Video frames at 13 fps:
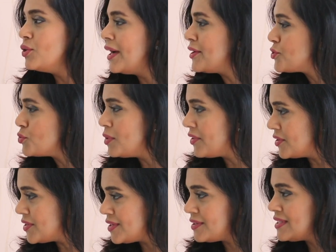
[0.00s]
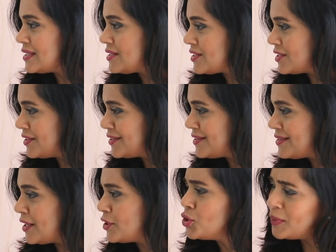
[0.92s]
And you had two other
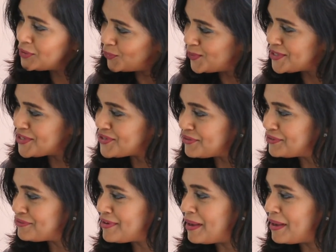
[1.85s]
sisters, and you were the oldest of the